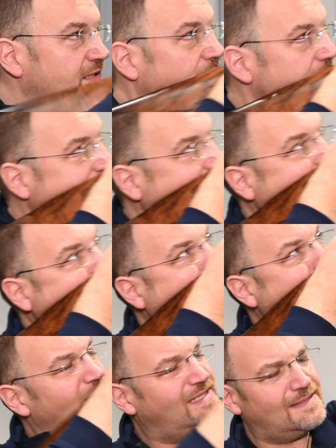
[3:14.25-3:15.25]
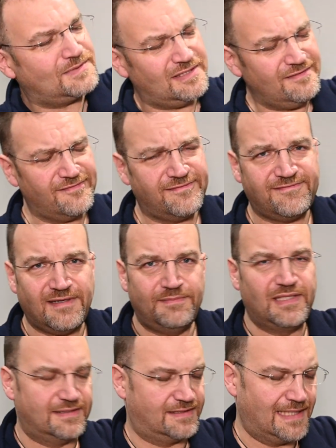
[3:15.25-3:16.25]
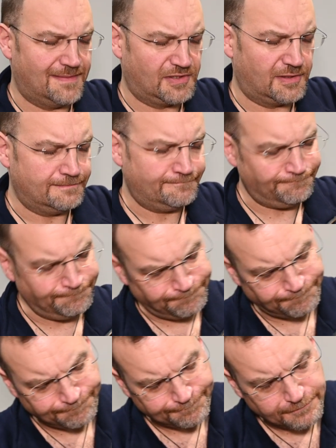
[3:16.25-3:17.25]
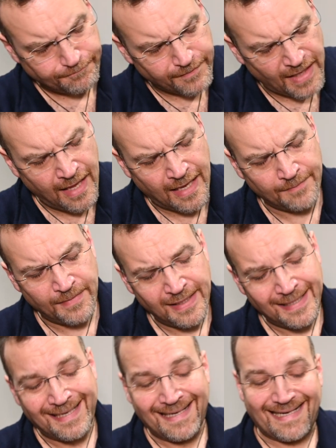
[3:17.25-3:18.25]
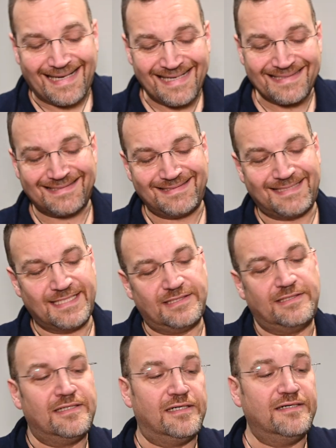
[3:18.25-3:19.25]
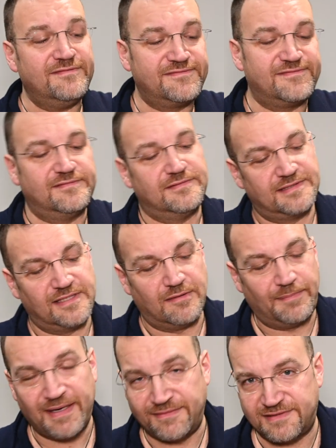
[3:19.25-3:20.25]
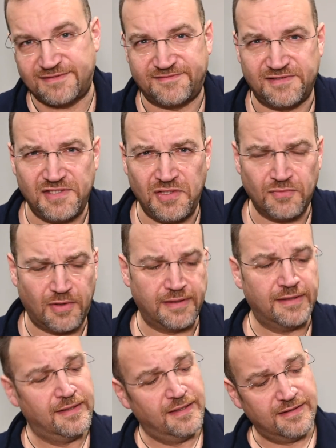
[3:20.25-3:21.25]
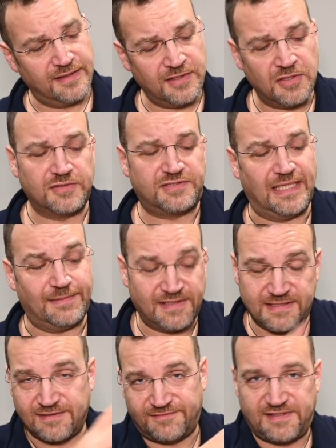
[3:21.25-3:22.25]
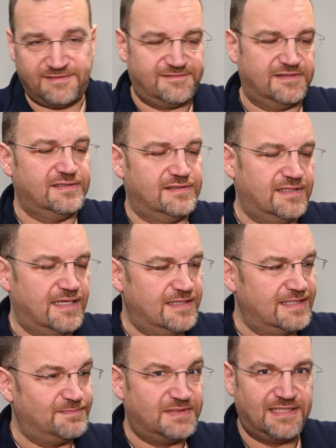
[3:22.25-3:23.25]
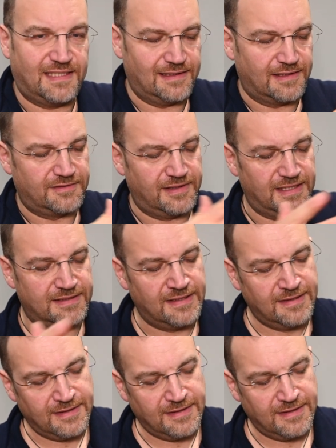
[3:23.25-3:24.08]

I think this would be an absolutely fabulous game gun. At 10.5 or thereabouts for a new one, they're not cheap, and this is obviously for this particular grade.